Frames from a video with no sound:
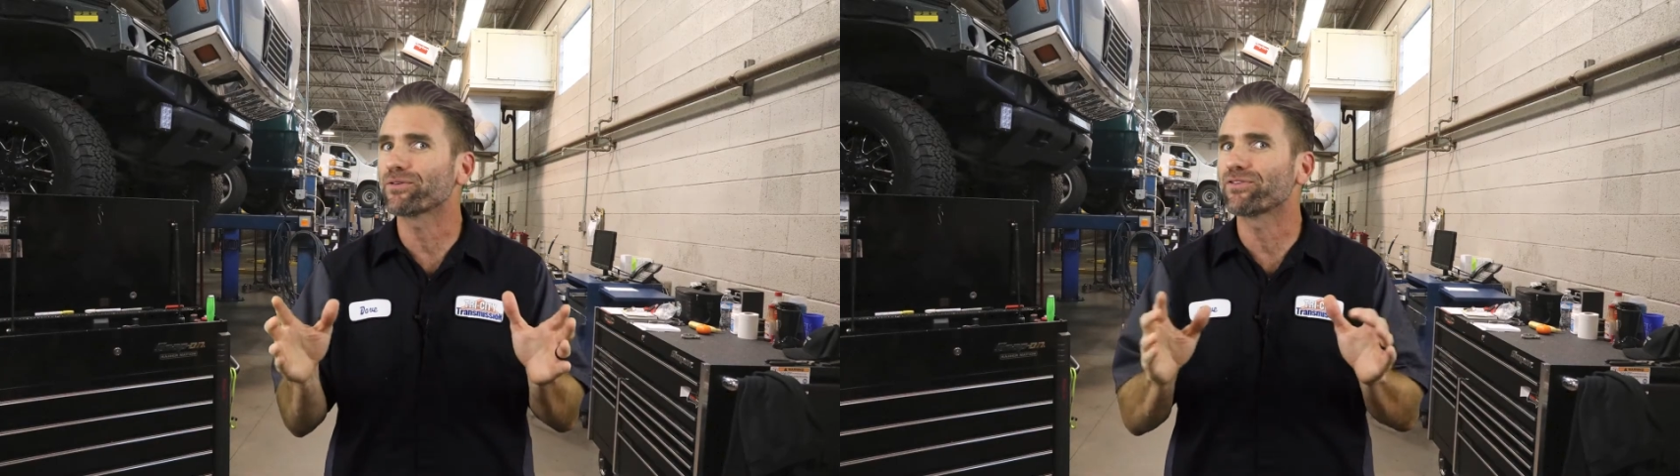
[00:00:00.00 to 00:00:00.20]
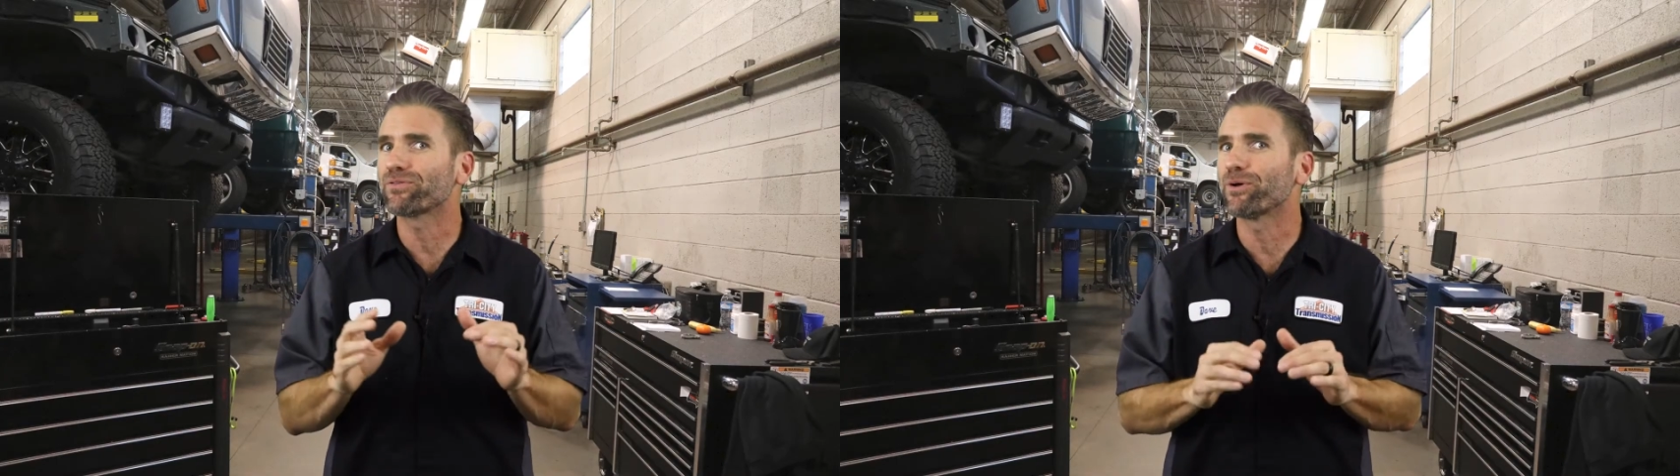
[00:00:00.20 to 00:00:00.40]

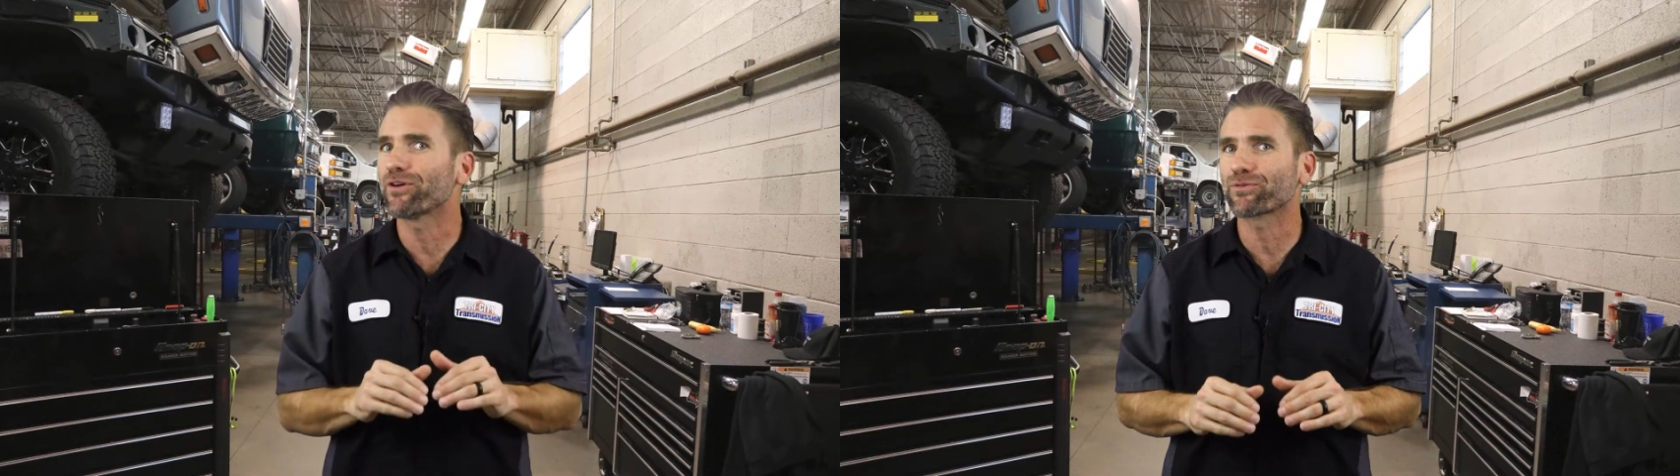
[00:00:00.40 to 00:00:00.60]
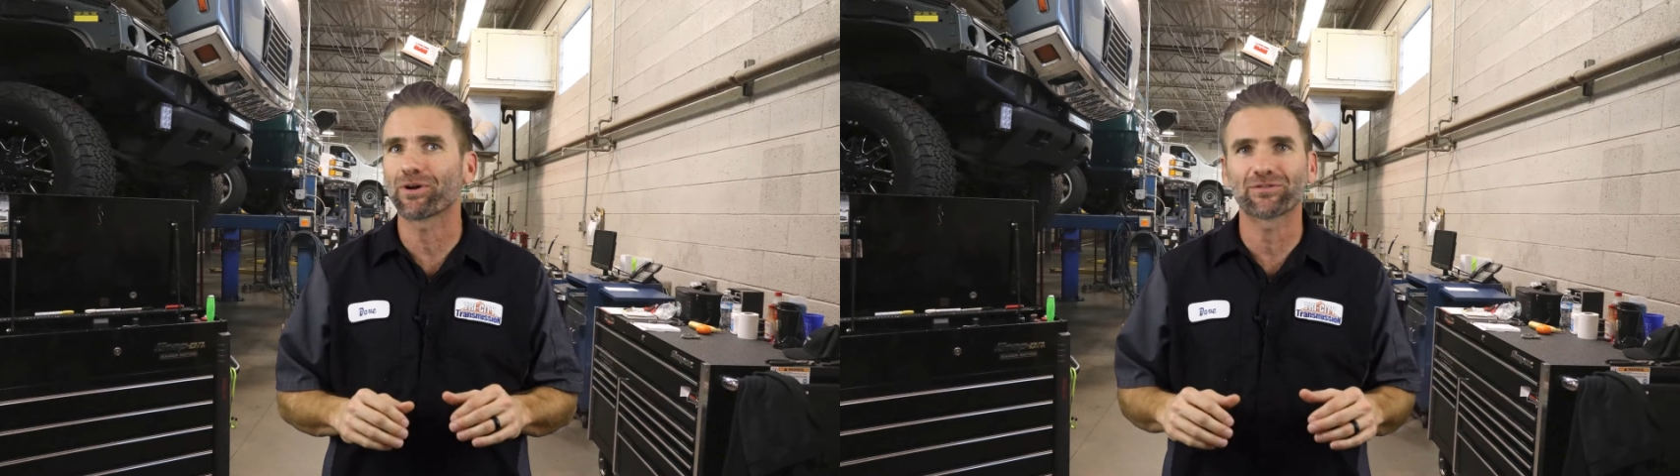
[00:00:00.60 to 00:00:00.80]
and
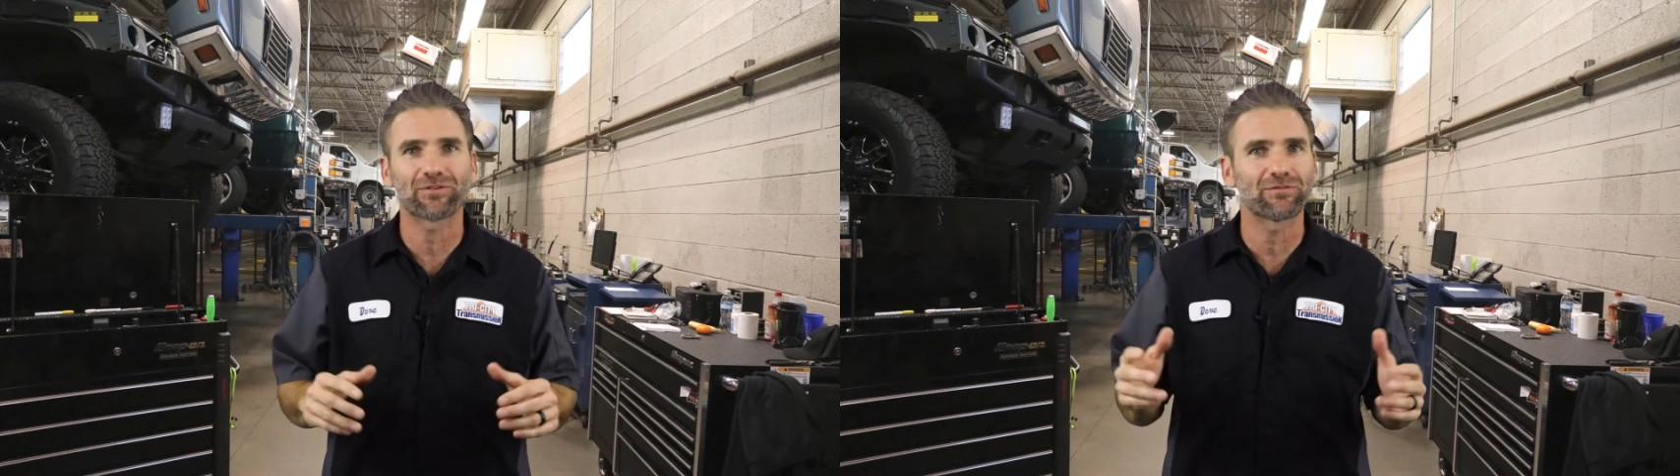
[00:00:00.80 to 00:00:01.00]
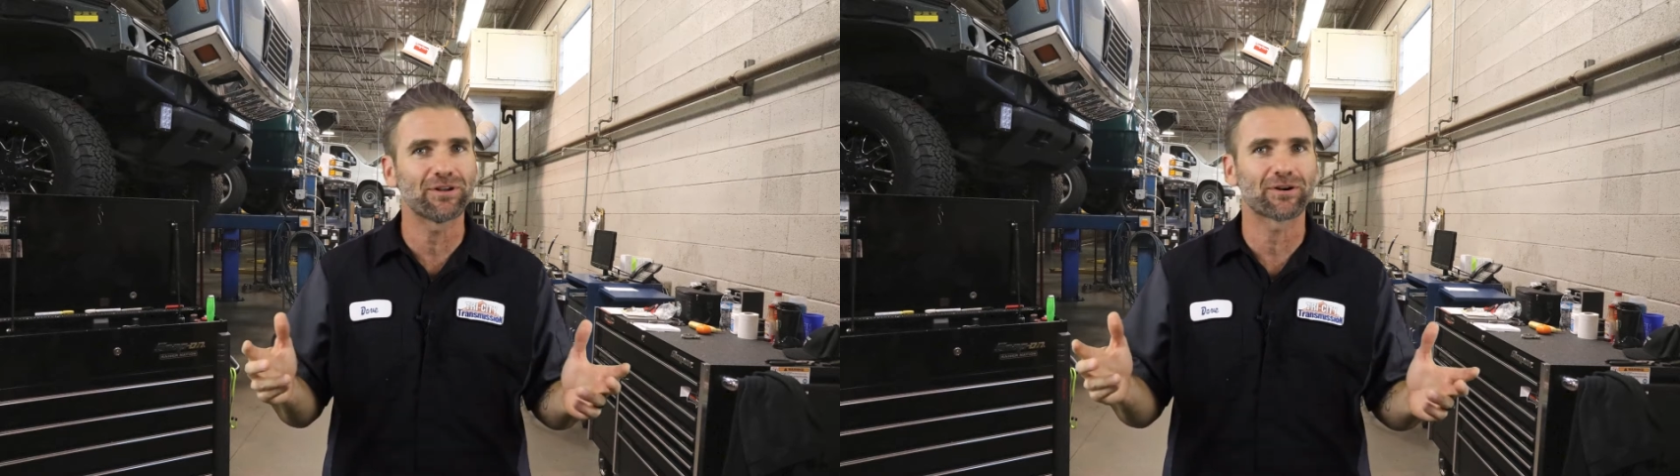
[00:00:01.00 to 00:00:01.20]
smells around your
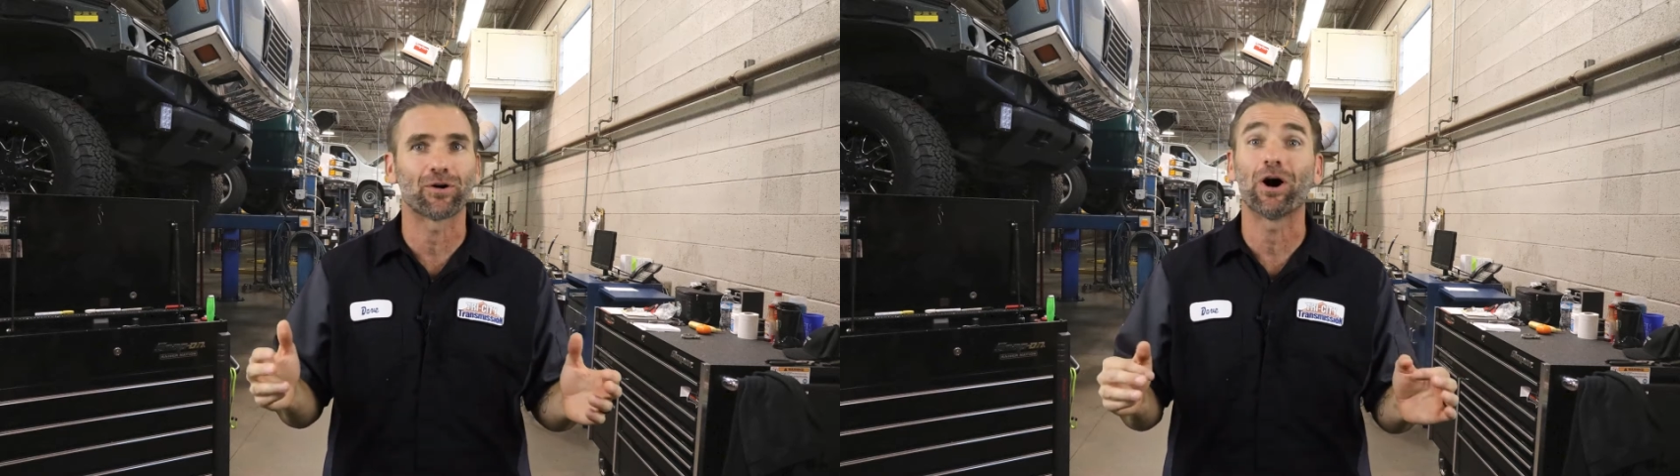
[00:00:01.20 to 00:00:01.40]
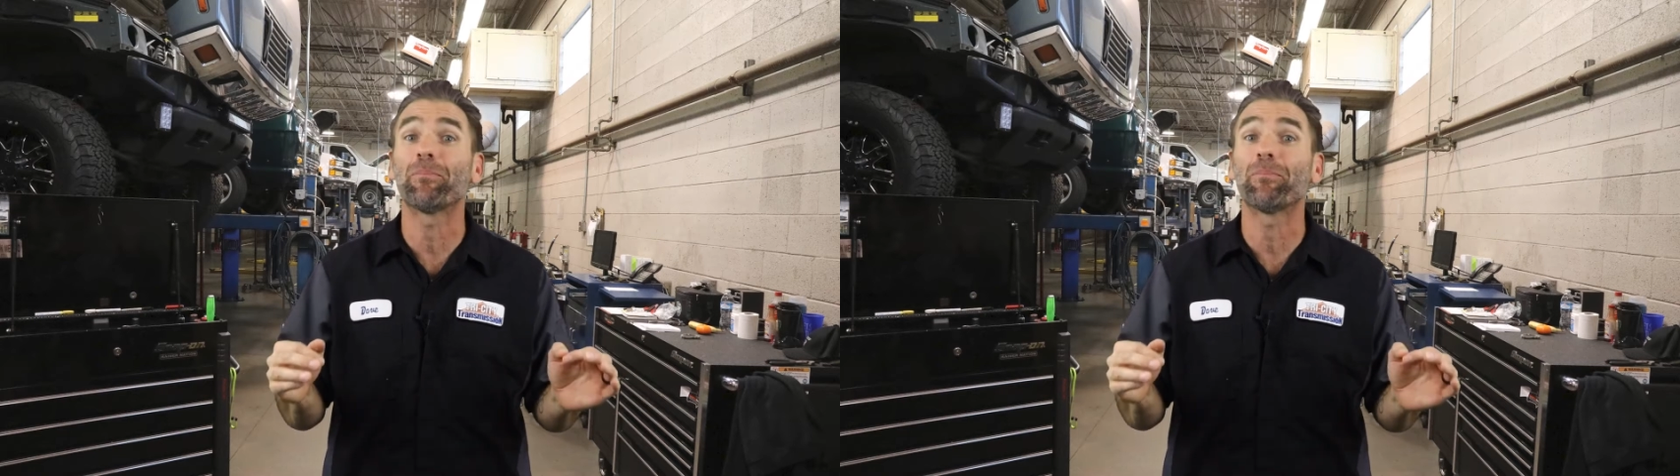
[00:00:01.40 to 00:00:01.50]
vehicle.